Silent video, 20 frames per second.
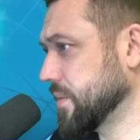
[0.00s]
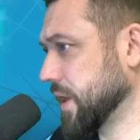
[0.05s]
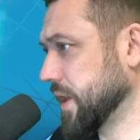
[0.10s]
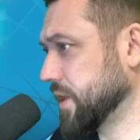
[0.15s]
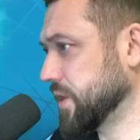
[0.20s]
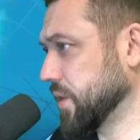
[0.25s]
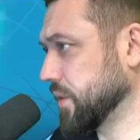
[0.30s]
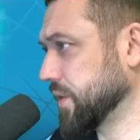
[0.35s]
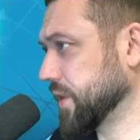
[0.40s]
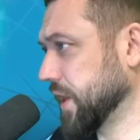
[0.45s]
But
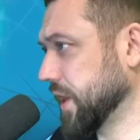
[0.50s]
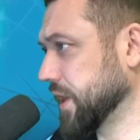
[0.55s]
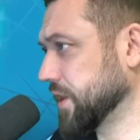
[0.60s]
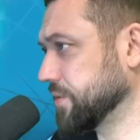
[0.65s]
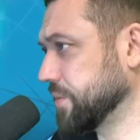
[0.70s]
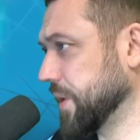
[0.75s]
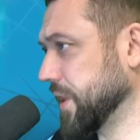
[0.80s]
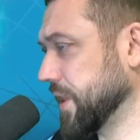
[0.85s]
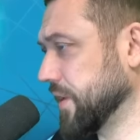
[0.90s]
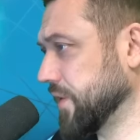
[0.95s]
I don't think it
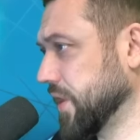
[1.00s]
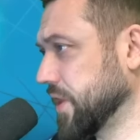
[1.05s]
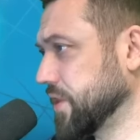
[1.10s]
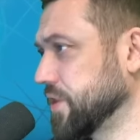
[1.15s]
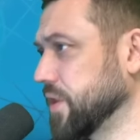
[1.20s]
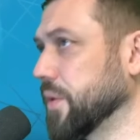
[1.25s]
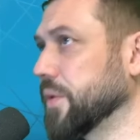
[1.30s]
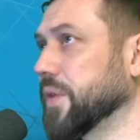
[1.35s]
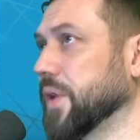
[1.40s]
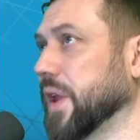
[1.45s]
hits my eleven. I
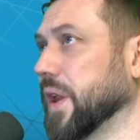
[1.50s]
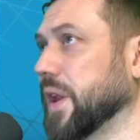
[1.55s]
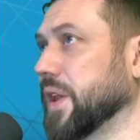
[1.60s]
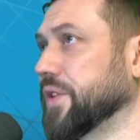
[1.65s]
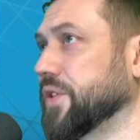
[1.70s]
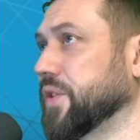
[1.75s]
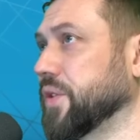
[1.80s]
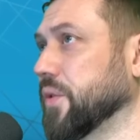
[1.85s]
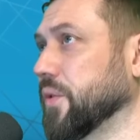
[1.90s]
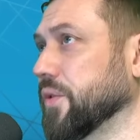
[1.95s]
don't think it
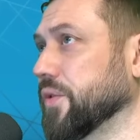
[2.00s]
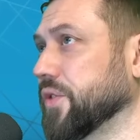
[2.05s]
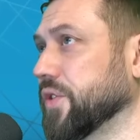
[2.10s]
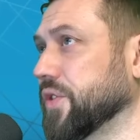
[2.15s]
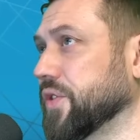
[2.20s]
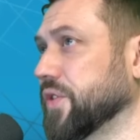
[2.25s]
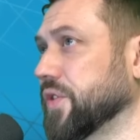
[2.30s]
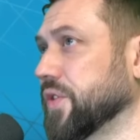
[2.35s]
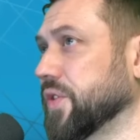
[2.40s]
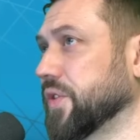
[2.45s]
hits the
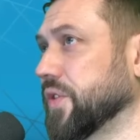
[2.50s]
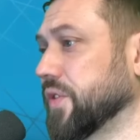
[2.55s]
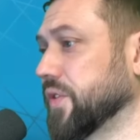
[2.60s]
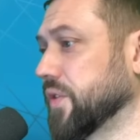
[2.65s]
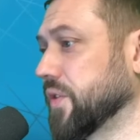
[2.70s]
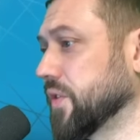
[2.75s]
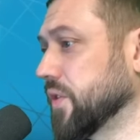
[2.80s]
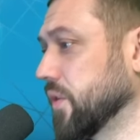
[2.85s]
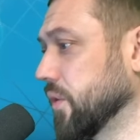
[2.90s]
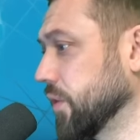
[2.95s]
oranges.
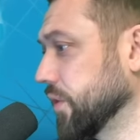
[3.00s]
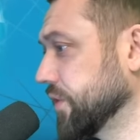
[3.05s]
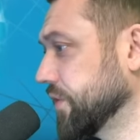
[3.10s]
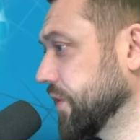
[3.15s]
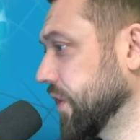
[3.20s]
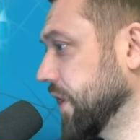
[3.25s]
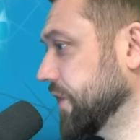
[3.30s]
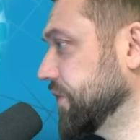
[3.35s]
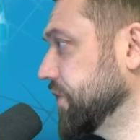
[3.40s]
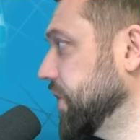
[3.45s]
Orange
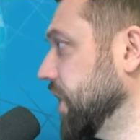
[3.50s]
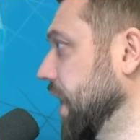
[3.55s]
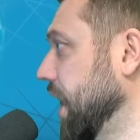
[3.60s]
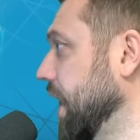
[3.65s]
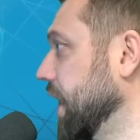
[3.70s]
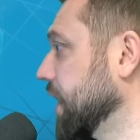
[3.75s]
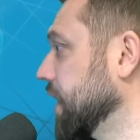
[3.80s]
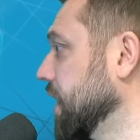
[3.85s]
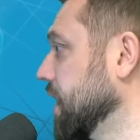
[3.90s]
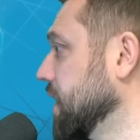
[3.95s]
five
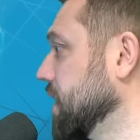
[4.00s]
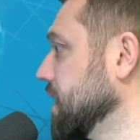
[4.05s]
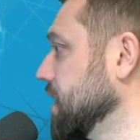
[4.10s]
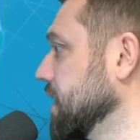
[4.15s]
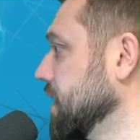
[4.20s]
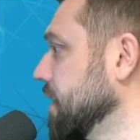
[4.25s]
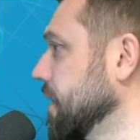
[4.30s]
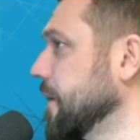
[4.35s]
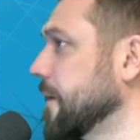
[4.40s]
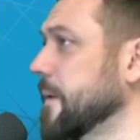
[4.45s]
stack.
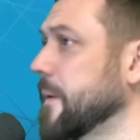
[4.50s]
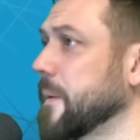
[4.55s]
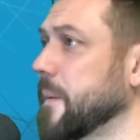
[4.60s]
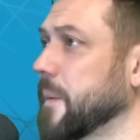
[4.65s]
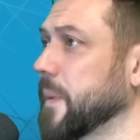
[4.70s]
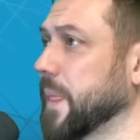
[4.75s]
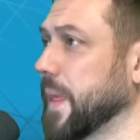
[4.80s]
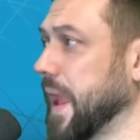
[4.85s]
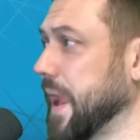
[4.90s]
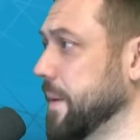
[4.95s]

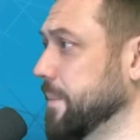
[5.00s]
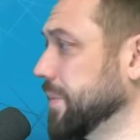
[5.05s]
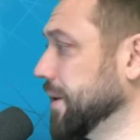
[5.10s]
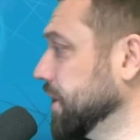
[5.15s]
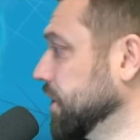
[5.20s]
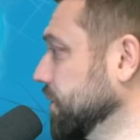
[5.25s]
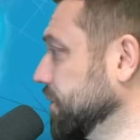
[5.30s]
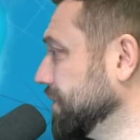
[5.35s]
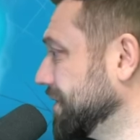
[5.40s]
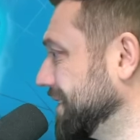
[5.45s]
Okay,
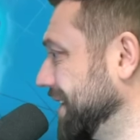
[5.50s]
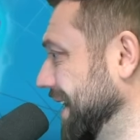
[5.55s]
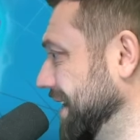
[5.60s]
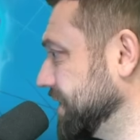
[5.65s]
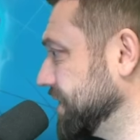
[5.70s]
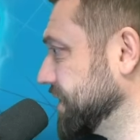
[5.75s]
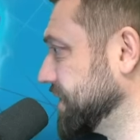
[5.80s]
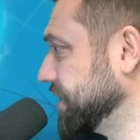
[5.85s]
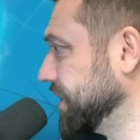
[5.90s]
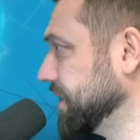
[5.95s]
blue
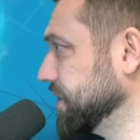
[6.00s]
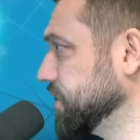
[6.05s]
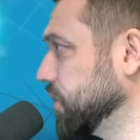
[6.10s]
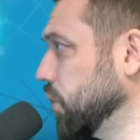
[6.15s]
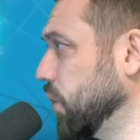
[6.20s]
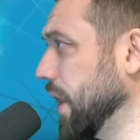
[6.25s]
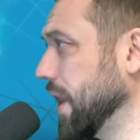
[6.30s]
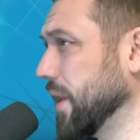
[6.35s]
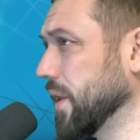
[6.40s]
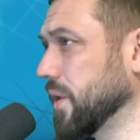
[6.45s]
sets as
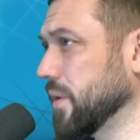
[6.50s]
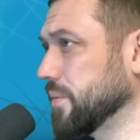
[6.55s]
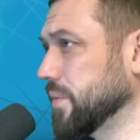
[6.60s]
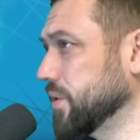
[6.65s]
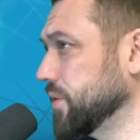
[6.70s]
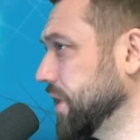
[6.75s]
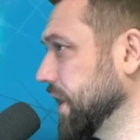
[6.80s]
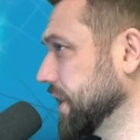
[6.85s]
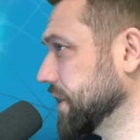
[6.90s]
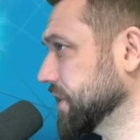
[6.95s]
well.
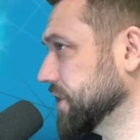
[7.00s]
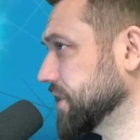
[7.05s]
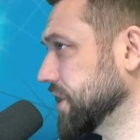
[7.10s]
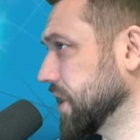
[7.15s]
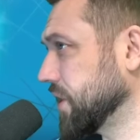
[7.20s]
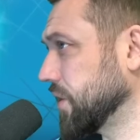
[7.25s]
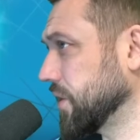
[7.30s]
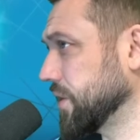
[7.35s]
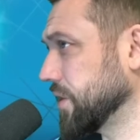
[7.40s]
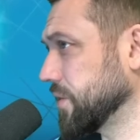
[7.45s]
Blue takes a
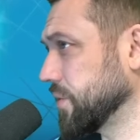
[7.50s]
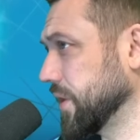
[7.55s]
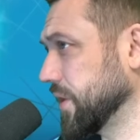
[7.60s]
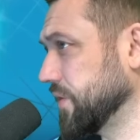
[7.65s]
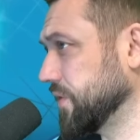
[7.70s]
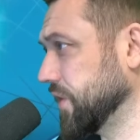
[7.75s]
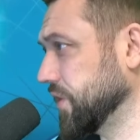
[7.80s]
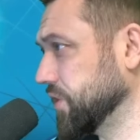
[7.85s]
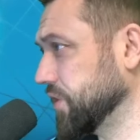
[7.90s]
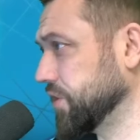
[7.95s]
set on three
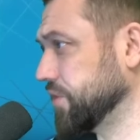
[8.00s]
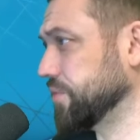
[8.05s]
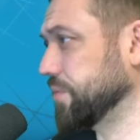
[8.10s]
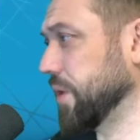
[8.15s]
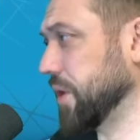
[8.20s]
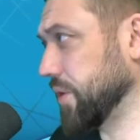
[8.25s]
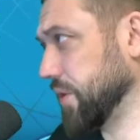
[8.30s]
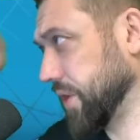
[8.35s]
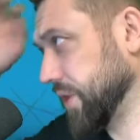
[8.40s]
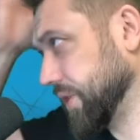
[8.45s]
to finish his
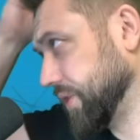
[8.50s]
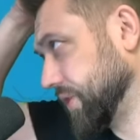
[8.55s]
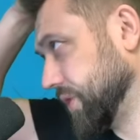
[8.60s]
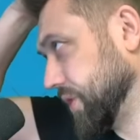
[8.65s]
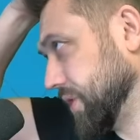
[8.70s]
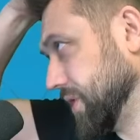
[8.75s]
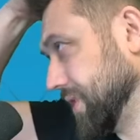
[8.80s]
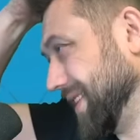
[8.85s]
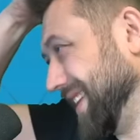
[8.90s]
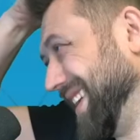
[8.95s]
bonus.
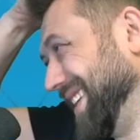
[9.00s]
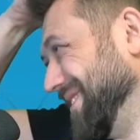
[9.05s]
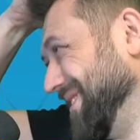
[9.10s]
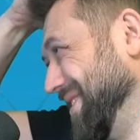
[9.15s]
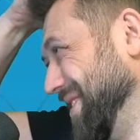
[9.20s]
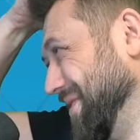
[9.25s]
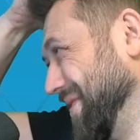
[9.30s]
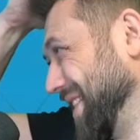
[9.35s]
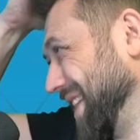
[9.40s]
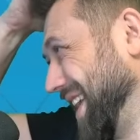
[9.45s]
I
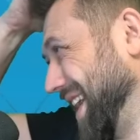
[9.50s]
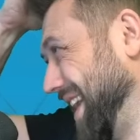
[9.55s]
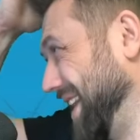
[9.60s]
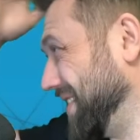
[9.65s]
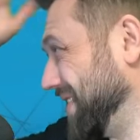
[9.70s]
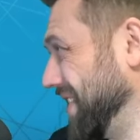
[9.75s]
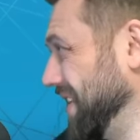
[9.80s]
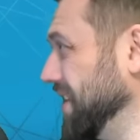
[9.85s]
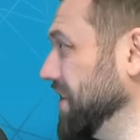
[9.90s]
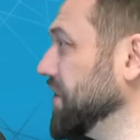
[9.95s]
don't know that I
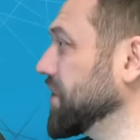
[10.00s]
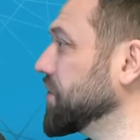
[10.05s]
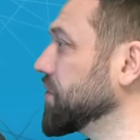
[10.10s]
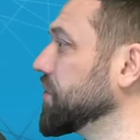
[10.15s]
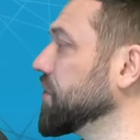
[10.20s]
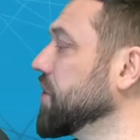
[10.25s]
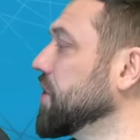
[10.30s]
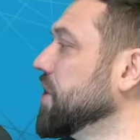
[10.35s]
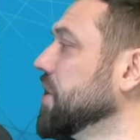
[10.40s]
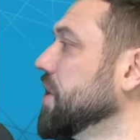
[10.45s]
hate
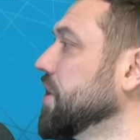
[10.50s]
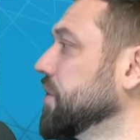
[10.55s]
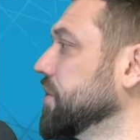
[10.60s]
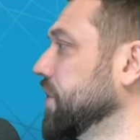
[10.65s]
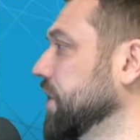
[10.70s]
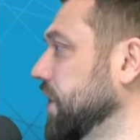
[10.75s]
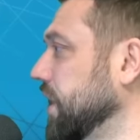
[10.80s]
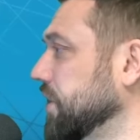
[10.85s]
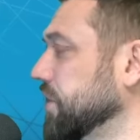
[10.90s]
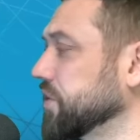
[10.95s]
this.
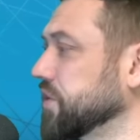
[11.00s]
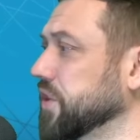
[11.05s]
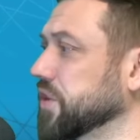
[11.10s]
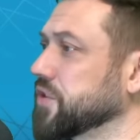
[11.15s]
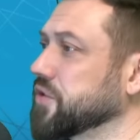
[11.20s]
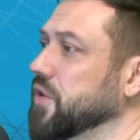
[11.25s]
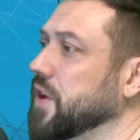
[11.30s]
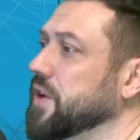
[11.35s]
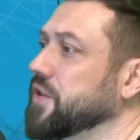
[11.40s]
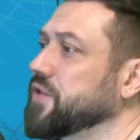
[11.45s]
So they take the
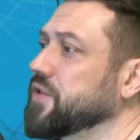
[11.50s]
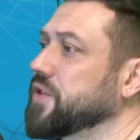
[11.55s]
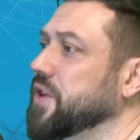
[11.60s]
six trade